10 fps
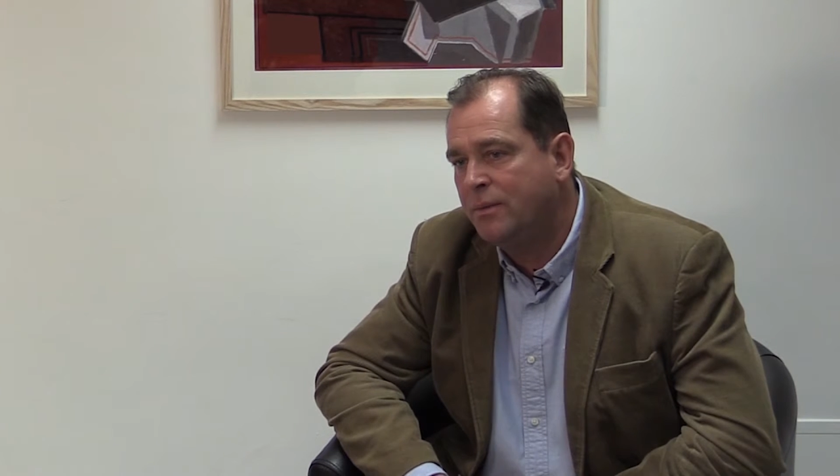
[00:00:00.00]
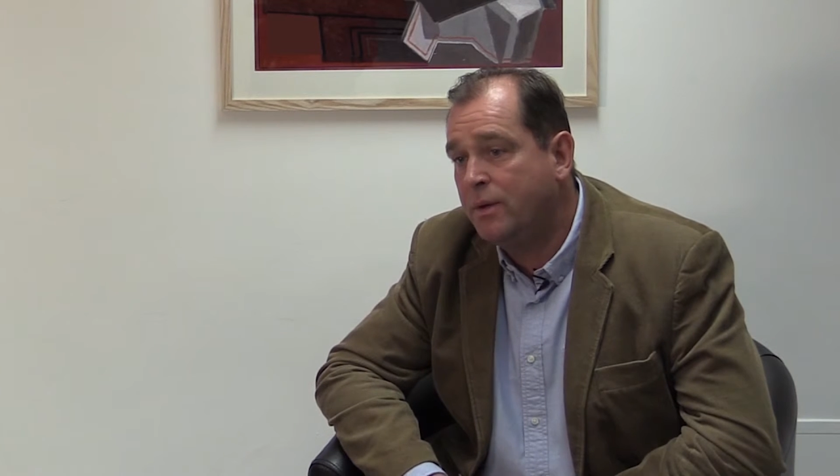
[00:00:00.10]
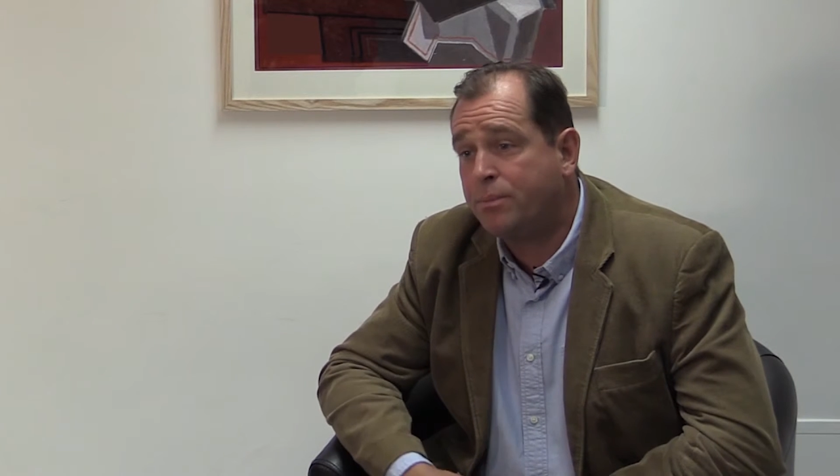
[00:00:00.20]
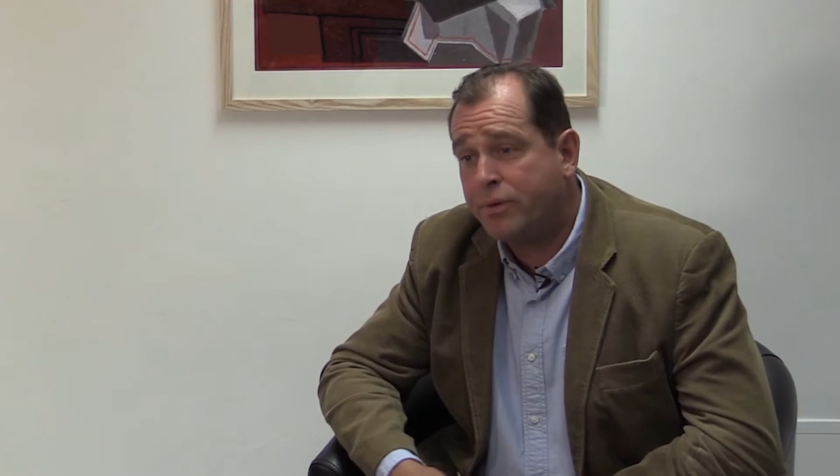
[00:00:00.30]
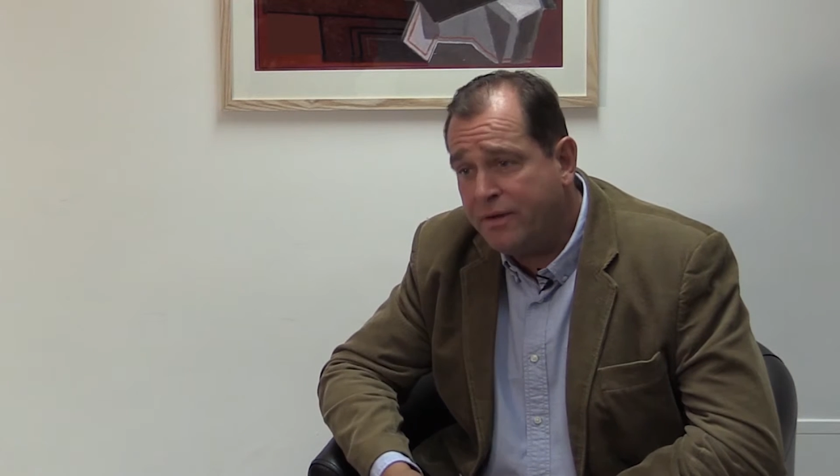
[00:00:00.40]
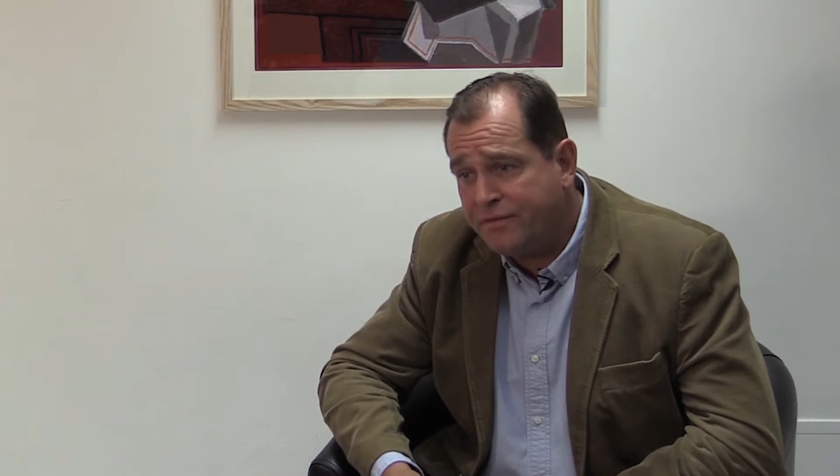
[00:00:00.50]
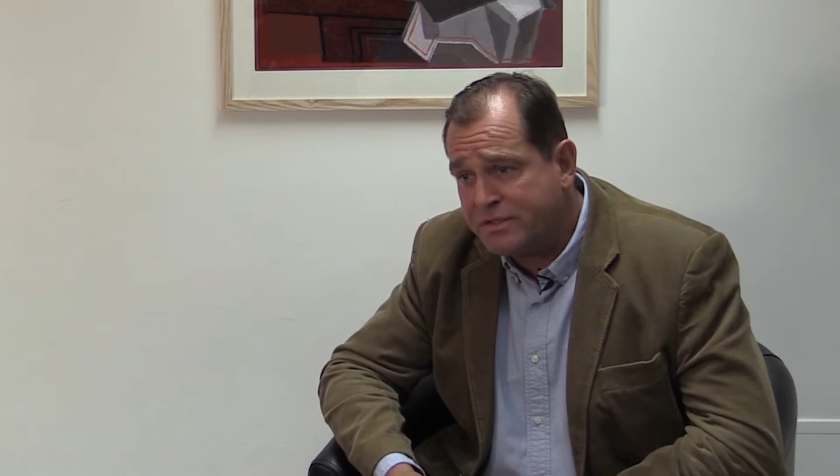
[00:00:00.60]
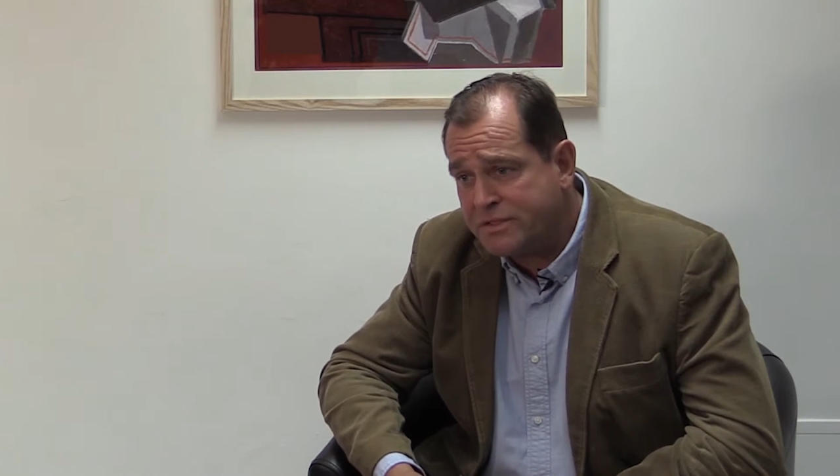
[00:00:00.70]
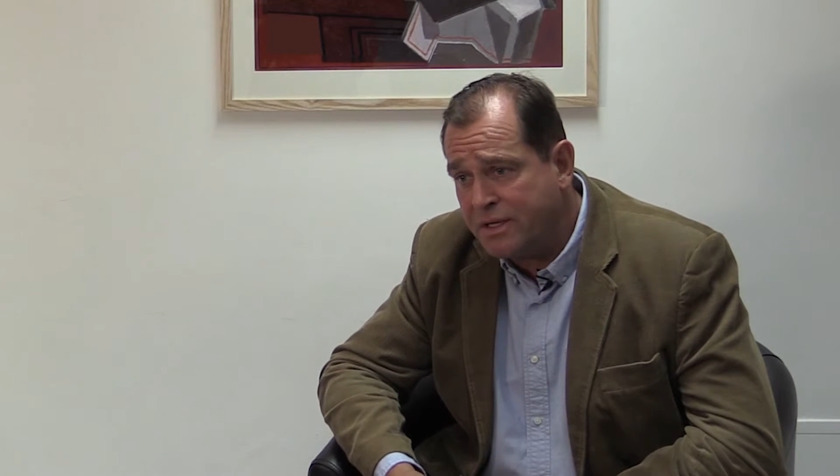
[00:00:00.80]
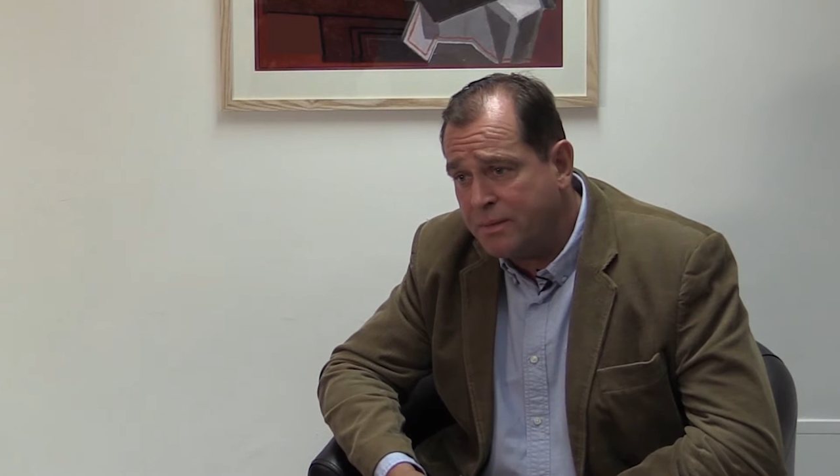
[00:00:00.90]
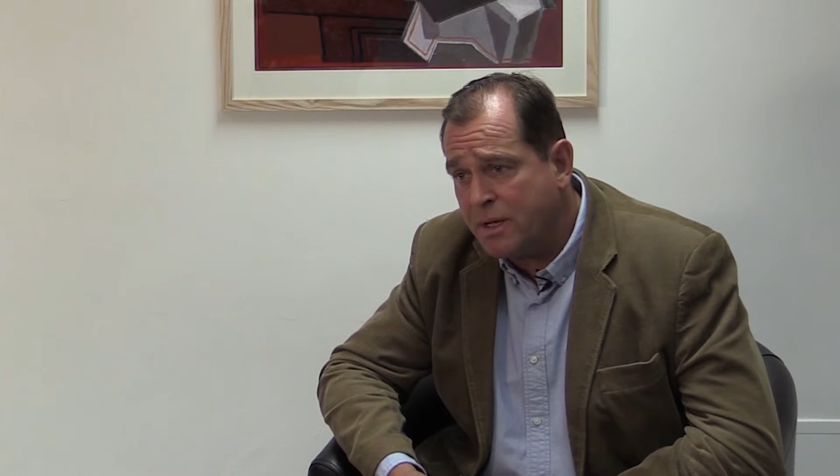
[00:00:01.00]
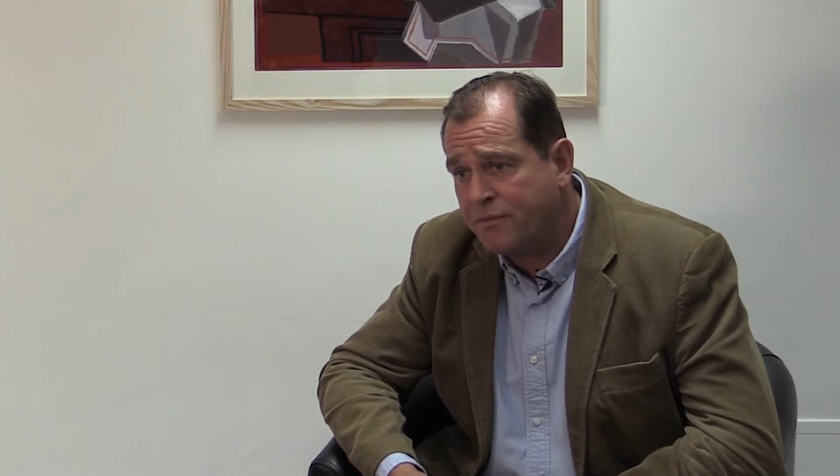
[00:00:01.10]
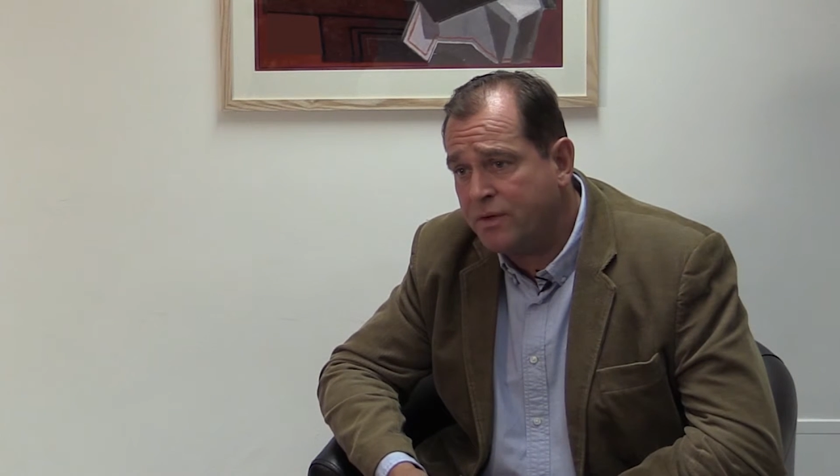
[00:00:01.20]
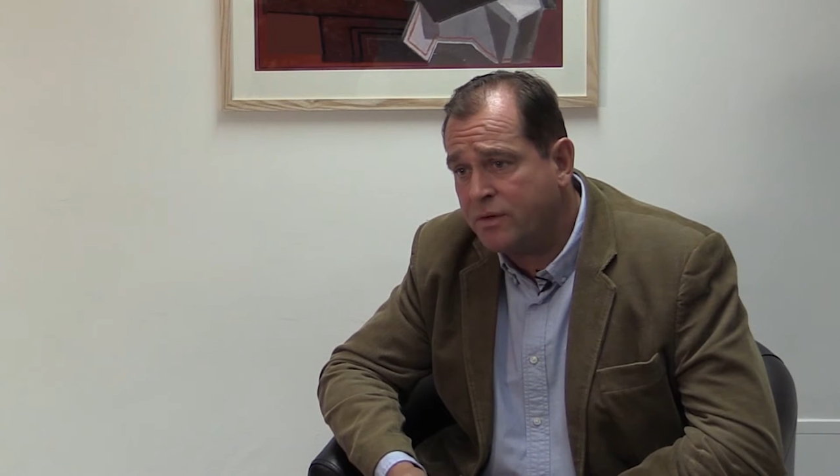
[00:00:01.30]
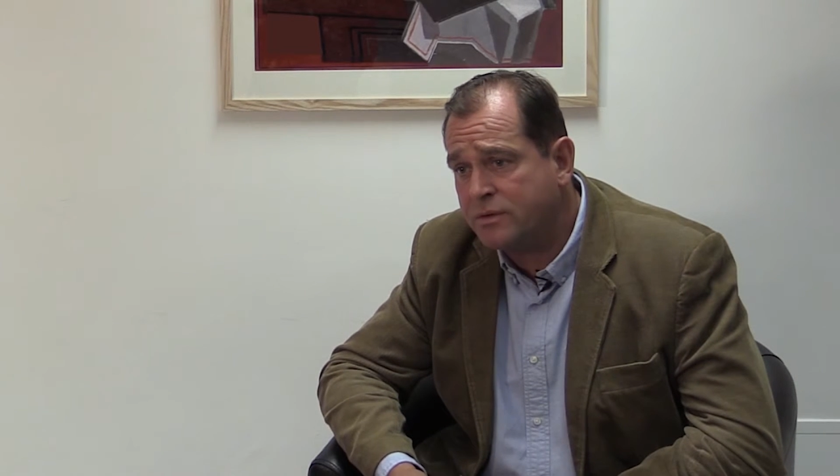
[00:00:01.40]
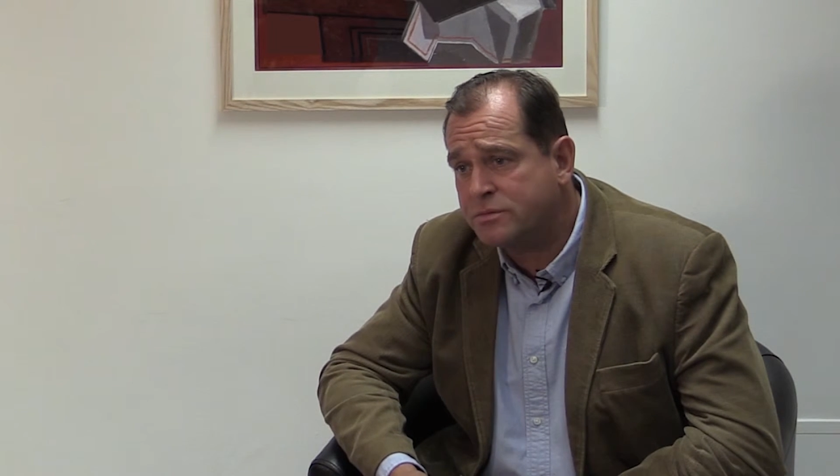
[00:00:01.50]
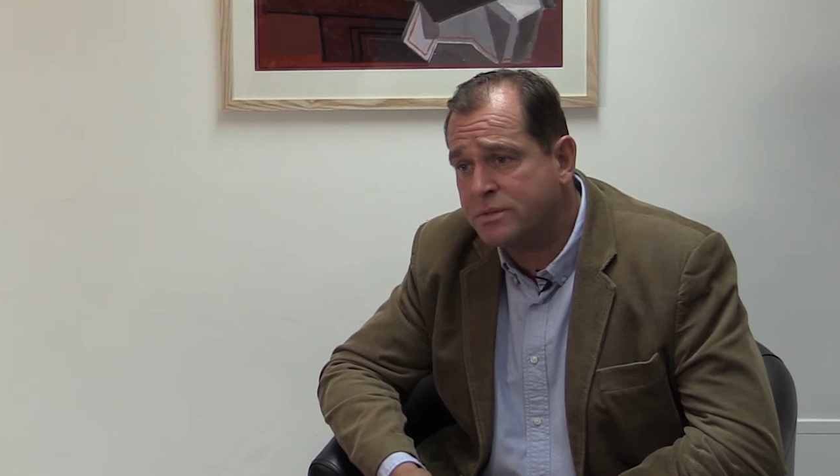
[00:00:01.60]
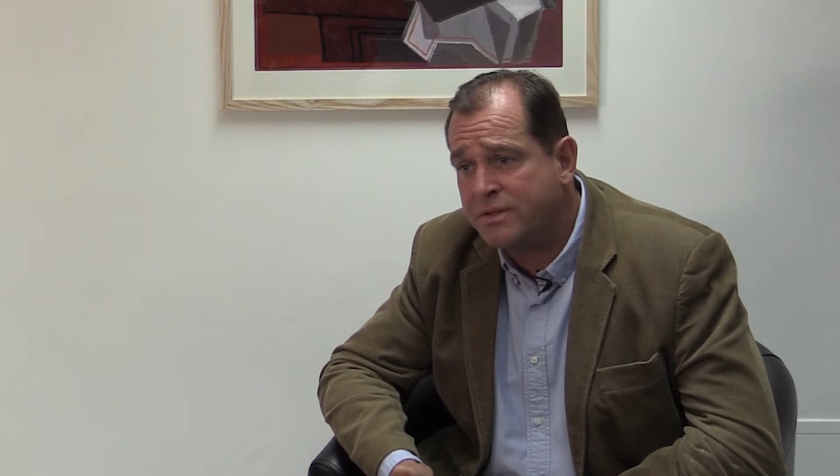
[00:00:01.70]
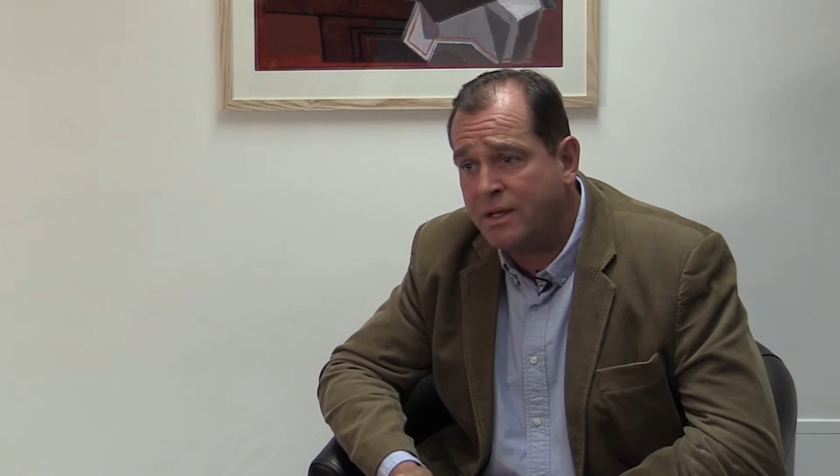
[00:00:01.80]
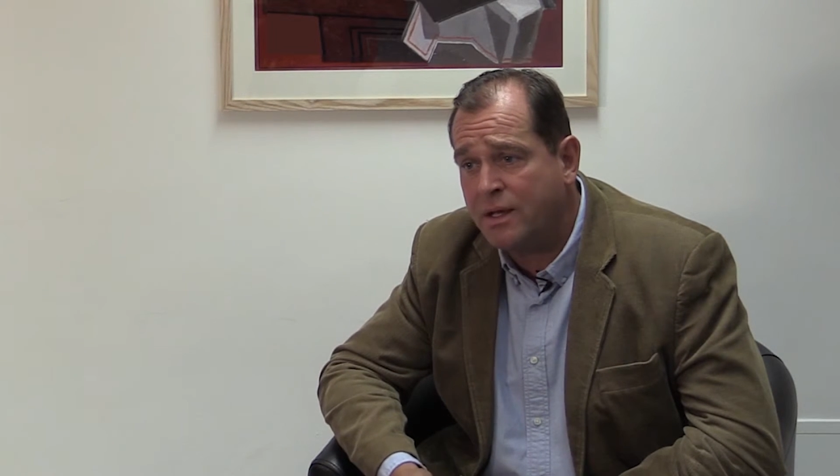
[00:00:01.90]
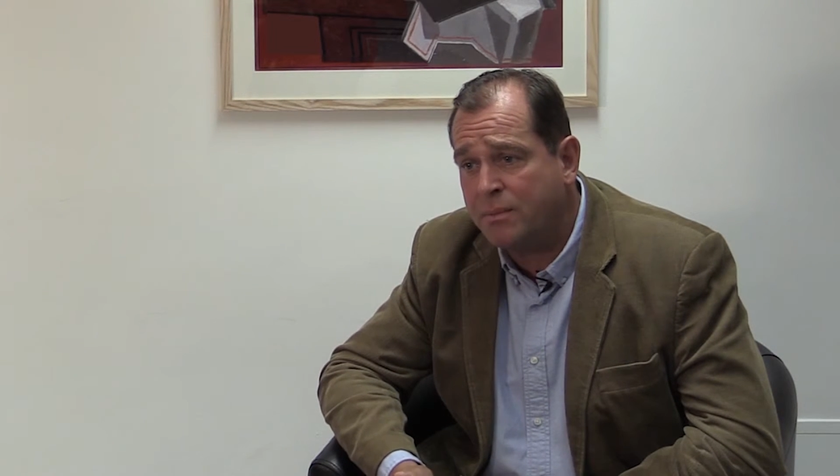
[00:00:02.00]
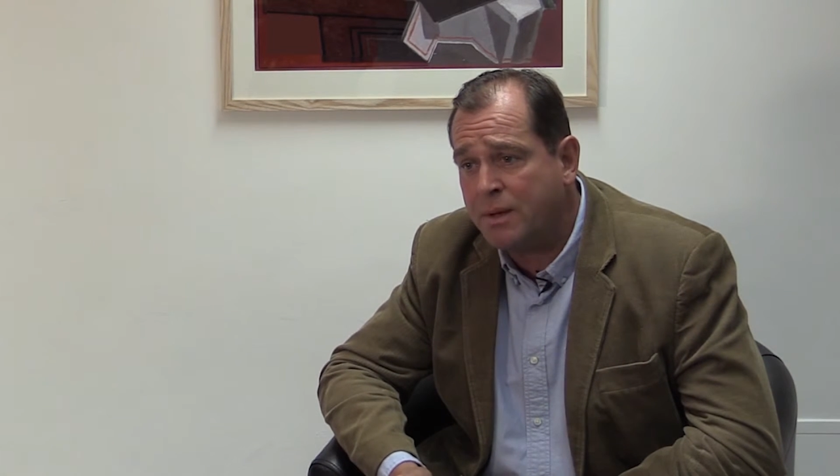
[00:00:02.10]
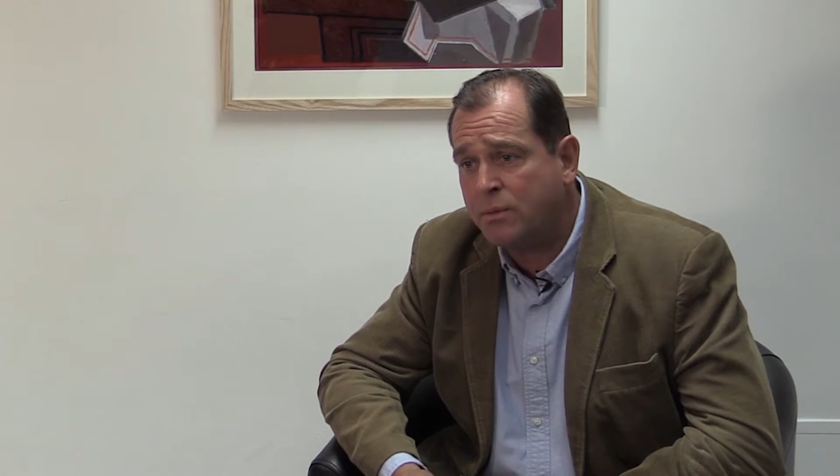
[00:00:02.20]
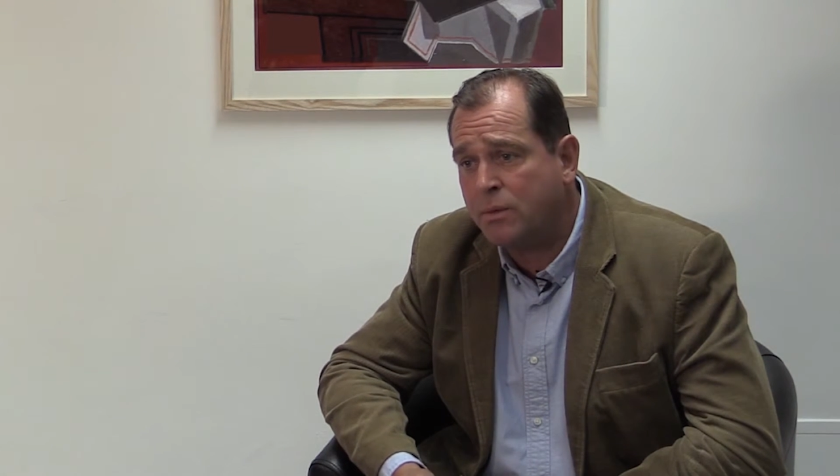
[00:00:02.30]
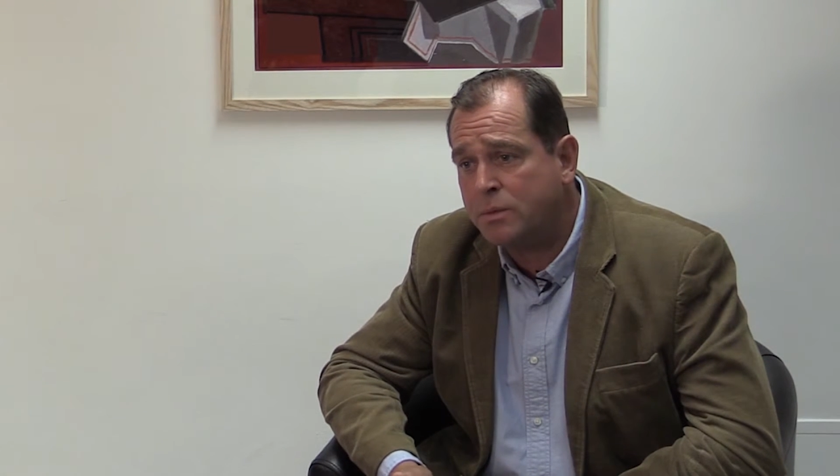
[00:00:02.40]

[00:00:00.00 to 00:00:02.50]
where previously my focus was thinking about